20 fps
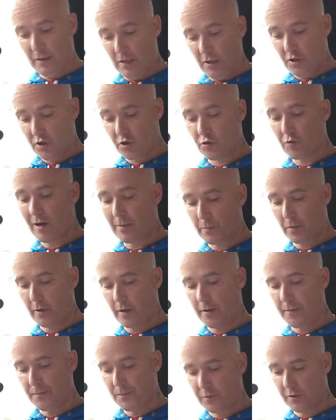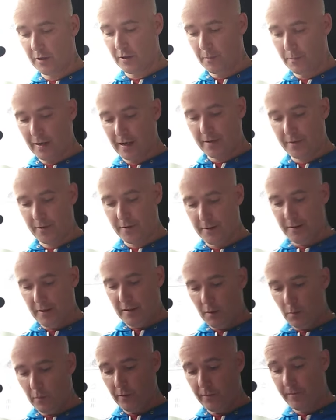strap her to the bed
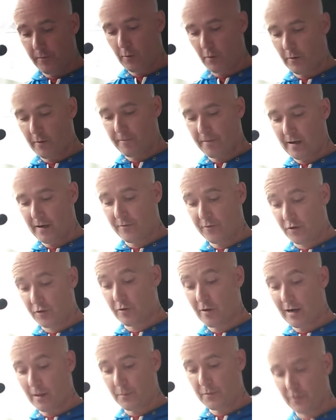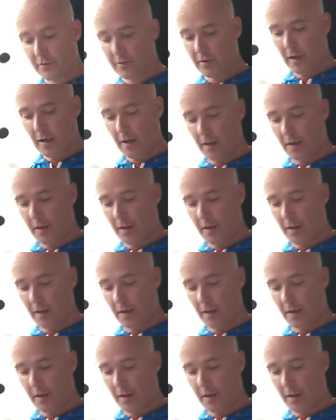with 4 or 5 straps